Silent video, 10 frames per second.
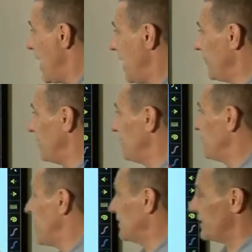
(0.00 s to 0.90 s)
And then
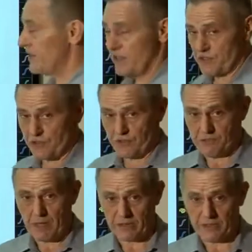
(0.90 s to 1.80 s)
finally, the
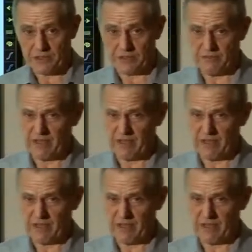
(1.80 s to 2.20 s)
insurance markets.